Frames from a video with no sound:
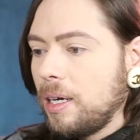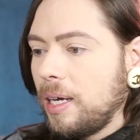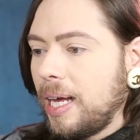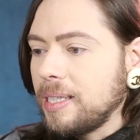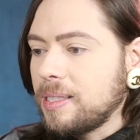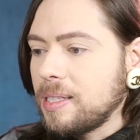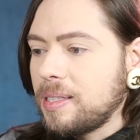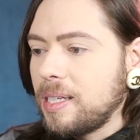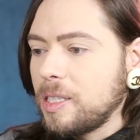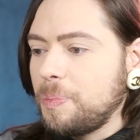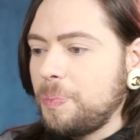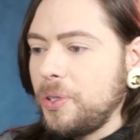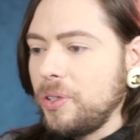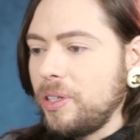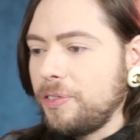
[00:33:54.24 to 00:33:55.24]
Elsa says,
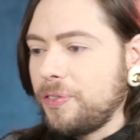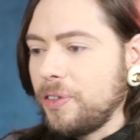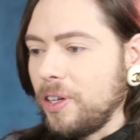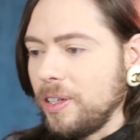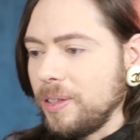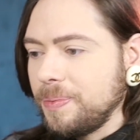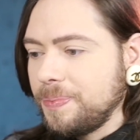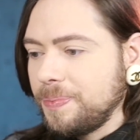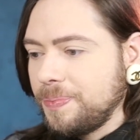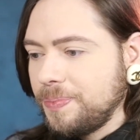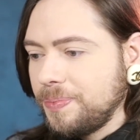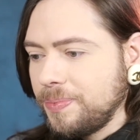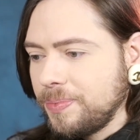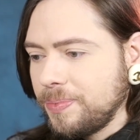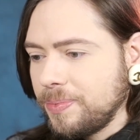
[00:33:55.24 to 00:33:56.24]
beautiful.
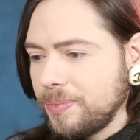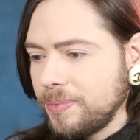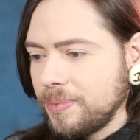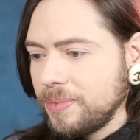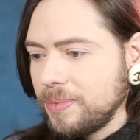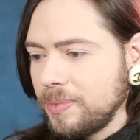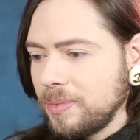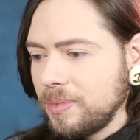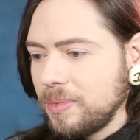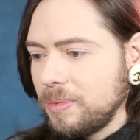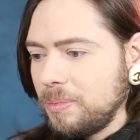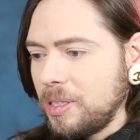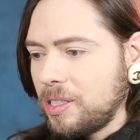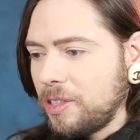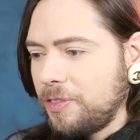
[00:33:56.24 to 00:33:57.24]

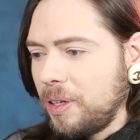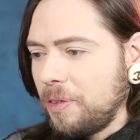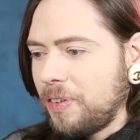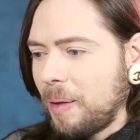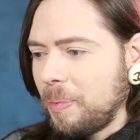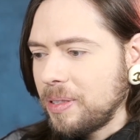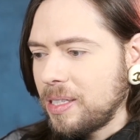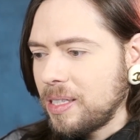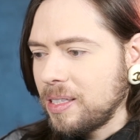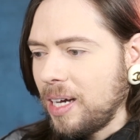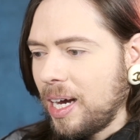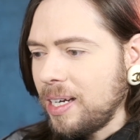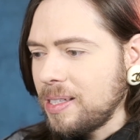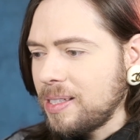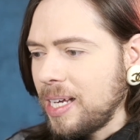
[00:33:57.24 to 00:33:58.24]
Mr. Philip Fabulous says,
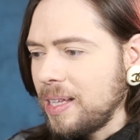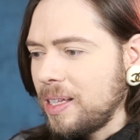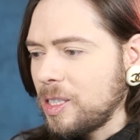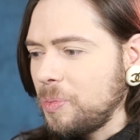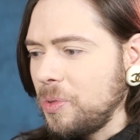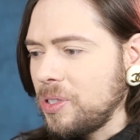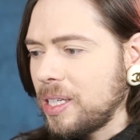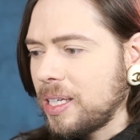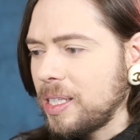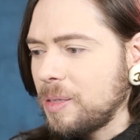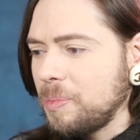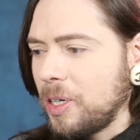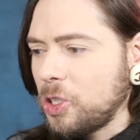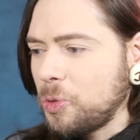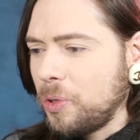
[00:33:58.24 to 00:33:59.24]
gotta say, this music is
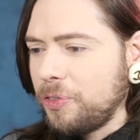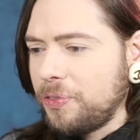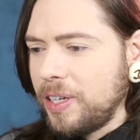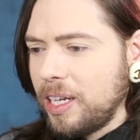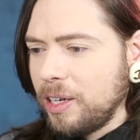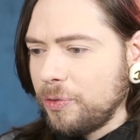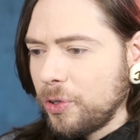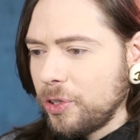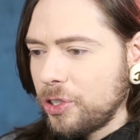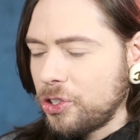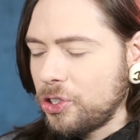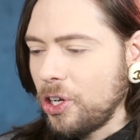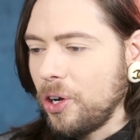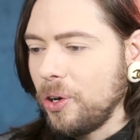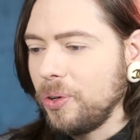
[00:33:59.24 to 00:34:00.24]
much more fitting for the
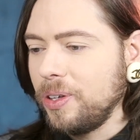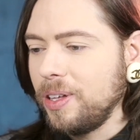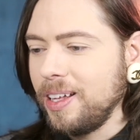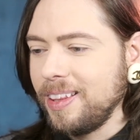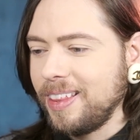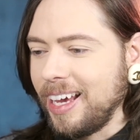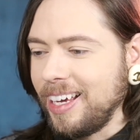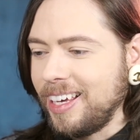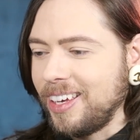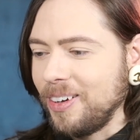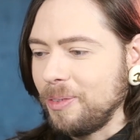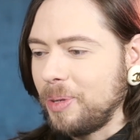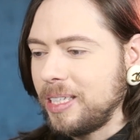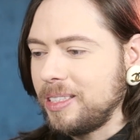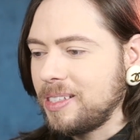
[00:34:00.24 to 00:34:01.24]
show. Thank
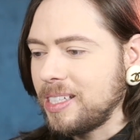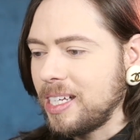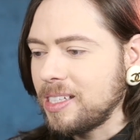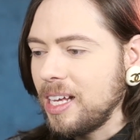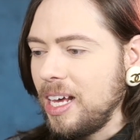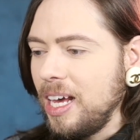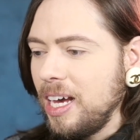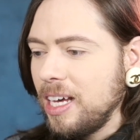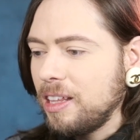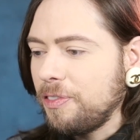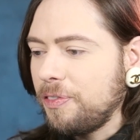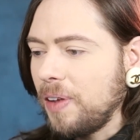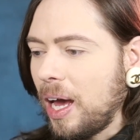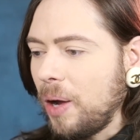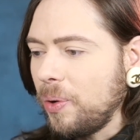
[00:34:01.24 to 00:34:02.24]
you. Brandon says, the
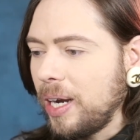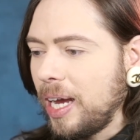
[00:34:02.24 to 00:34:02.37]
flower